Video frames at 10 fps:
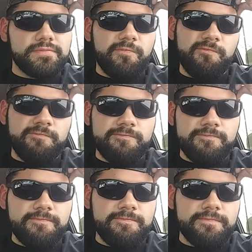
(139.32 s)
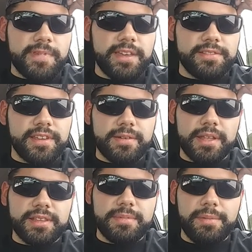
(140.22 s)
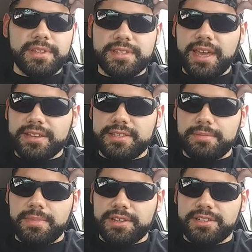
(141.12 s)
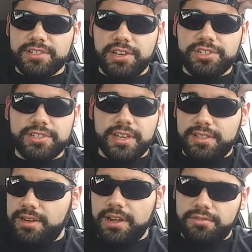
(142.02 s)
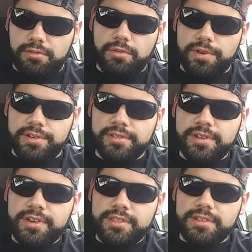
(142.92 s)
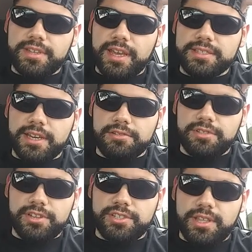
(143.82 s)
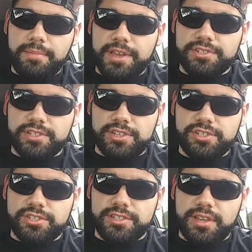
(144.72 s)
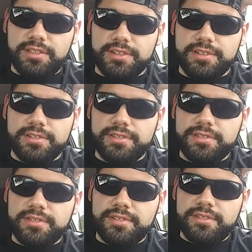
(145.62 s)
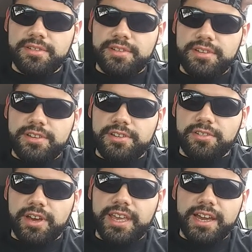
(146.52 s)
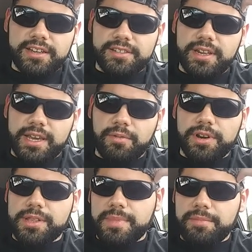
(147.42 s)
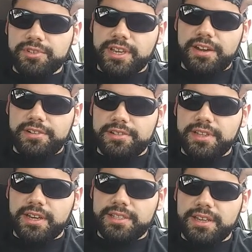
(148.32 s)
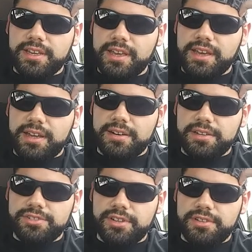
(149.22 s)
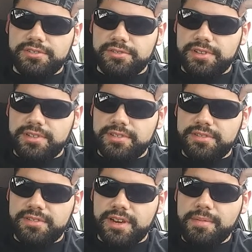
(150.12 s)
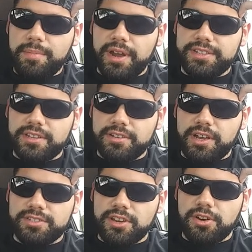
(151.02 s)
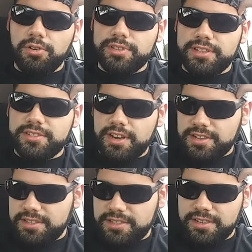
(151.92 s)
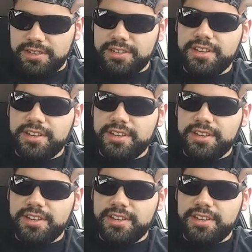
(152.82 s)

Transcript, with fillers: Hmm. Can't think of. I think maybe the tag team match because it just ended out of nowhere tag title. They, that match, that shit just ended. You know, yeah, because uh, like one of the members got hurt. I think it, it, got a legit injury. I remember I saw I saw Cole talking to